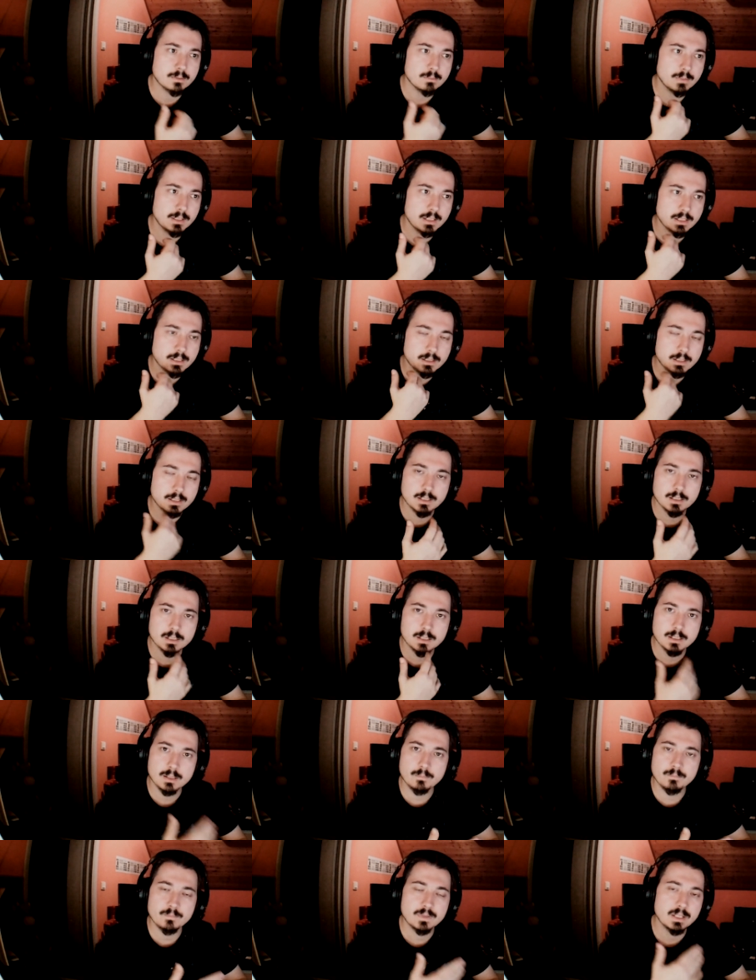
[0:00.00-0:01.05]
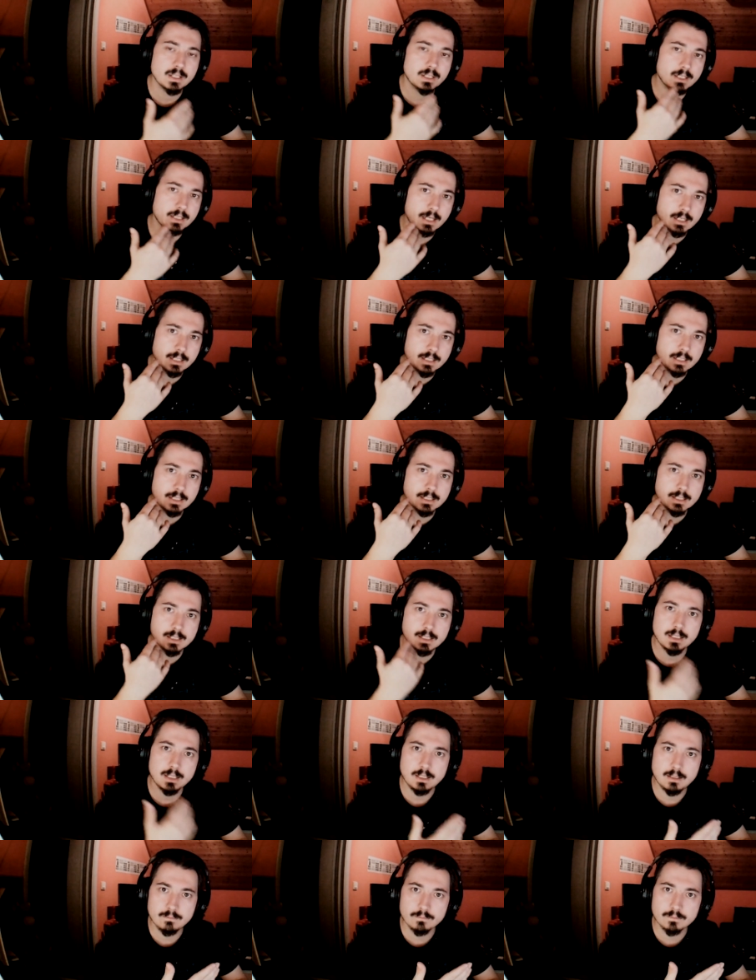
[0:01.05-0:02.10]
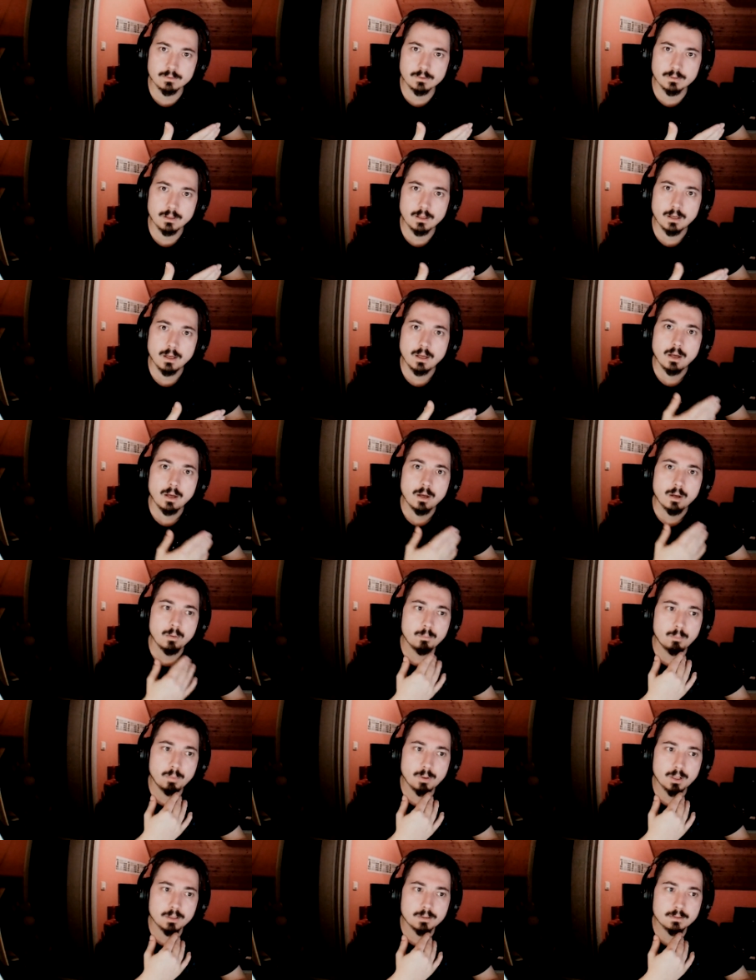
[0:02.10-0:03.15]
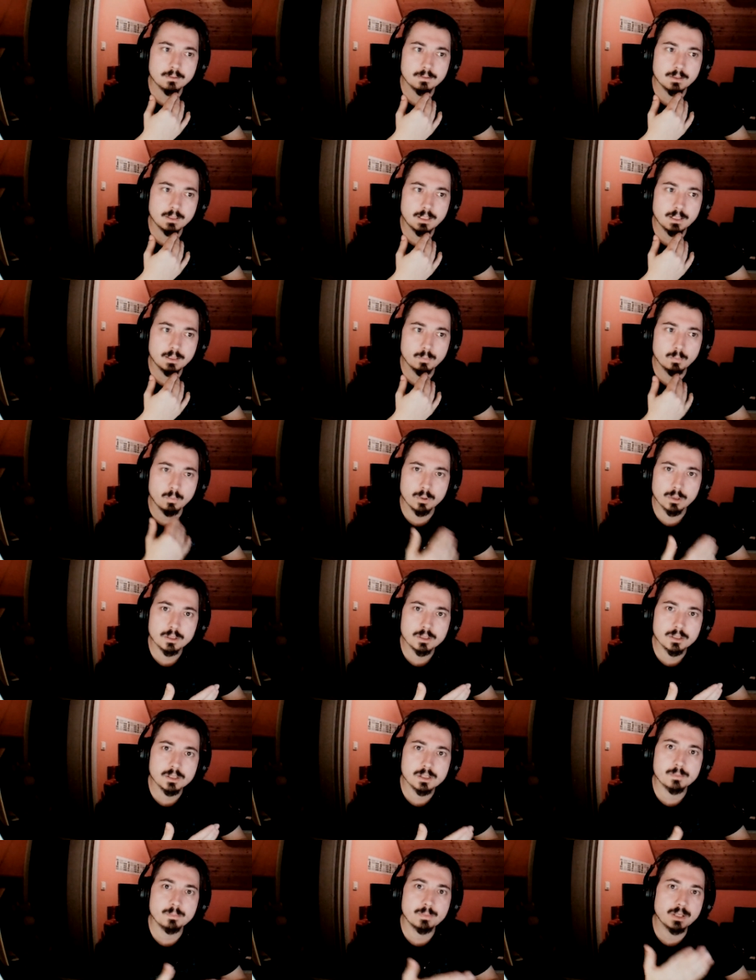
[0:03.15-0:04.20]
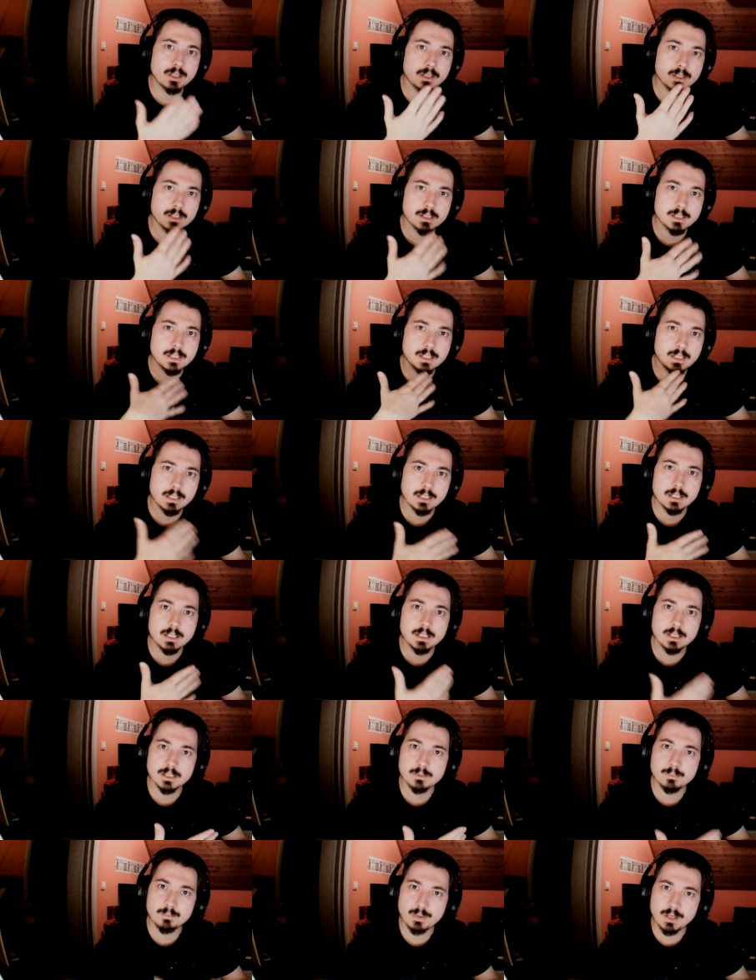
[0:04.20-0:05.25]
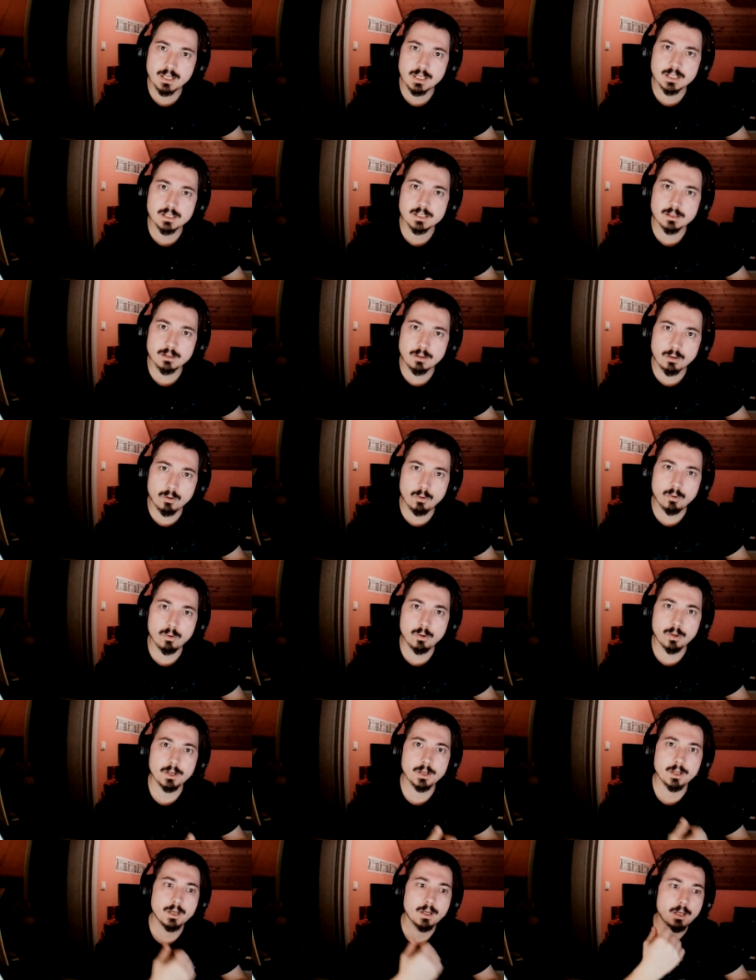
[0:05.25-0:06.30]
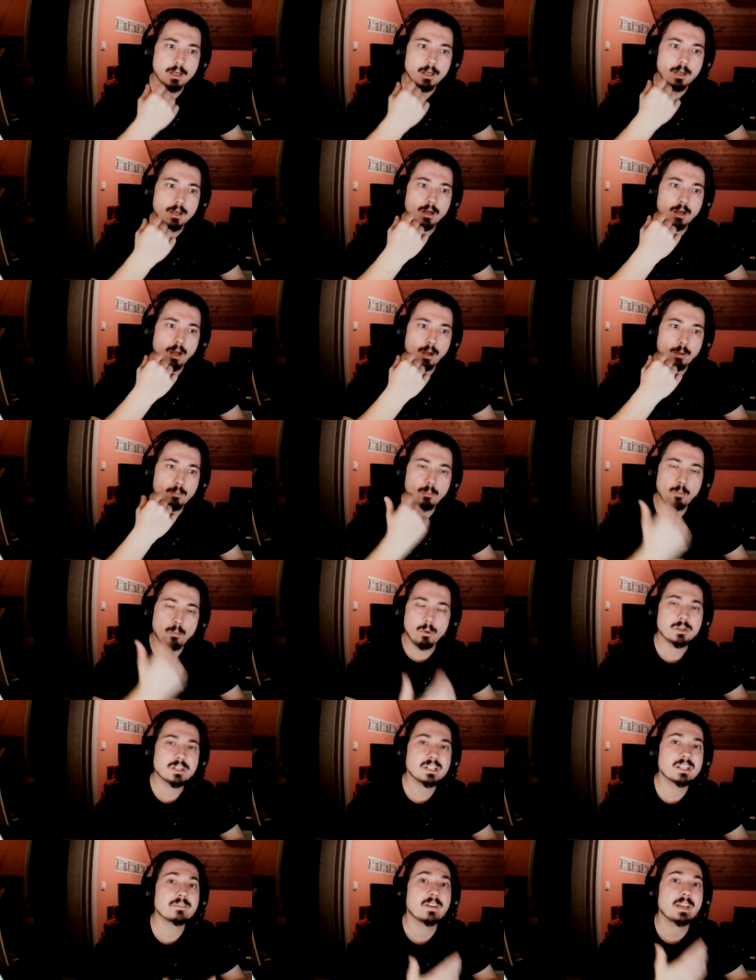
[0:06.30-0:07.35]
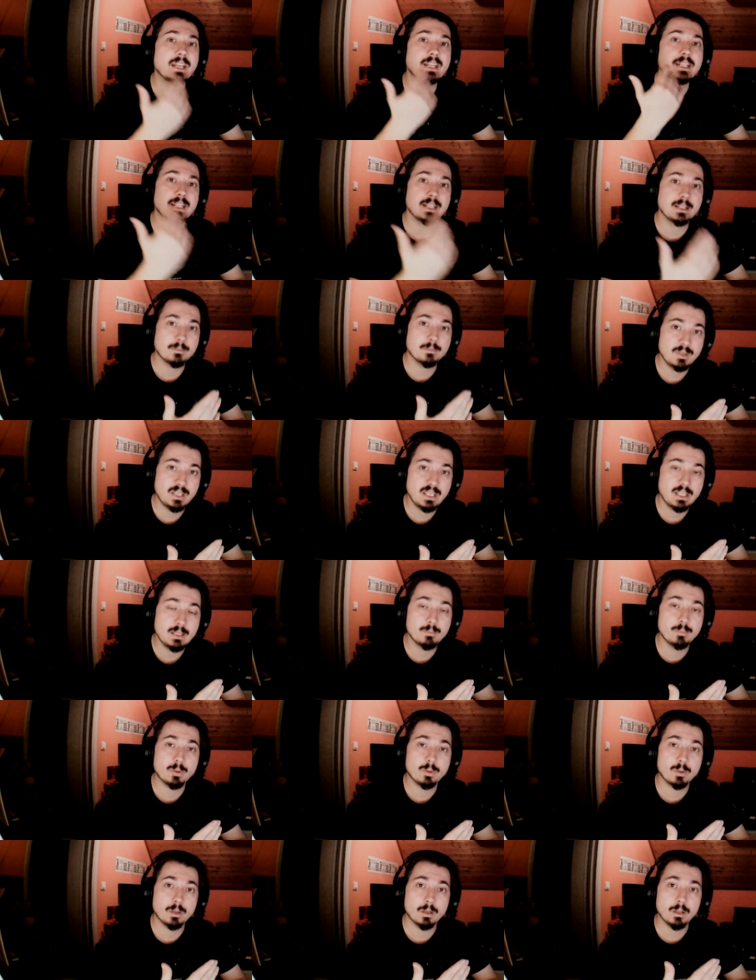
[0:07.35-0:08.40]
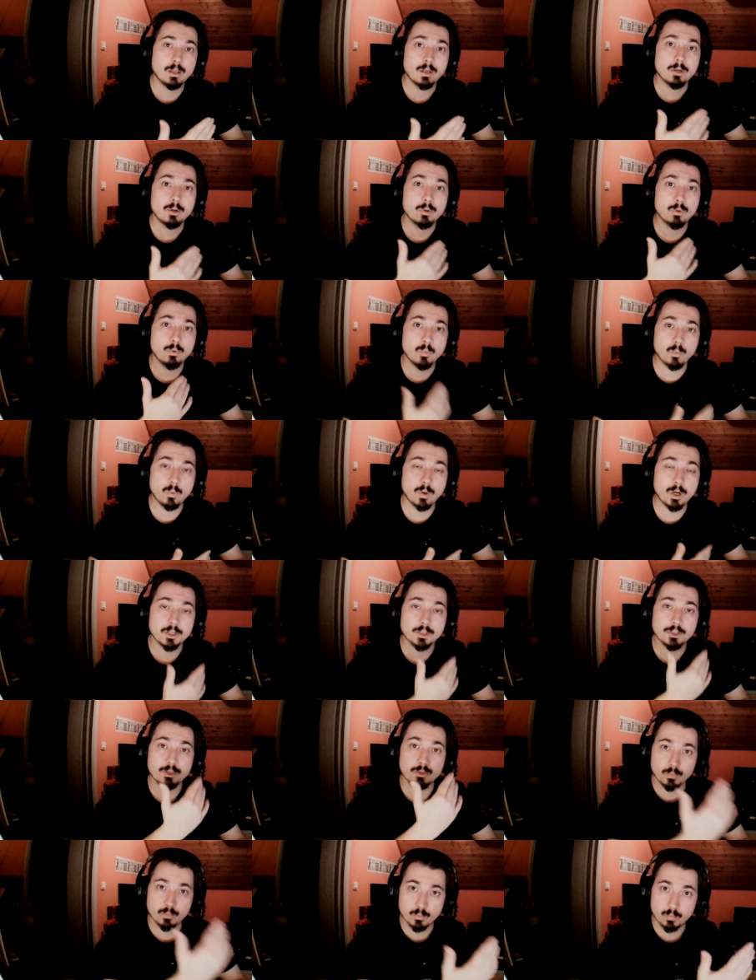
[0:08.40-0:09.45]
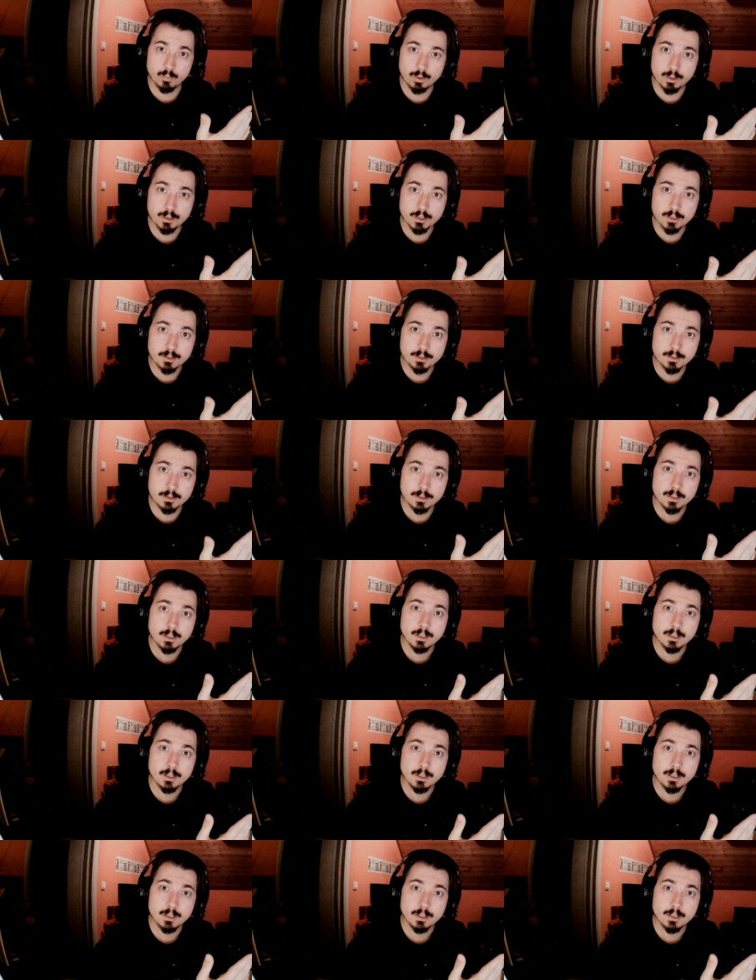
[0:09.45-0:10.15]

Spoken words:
it's something that it's evil, but it works because it is based on motivating people who want to work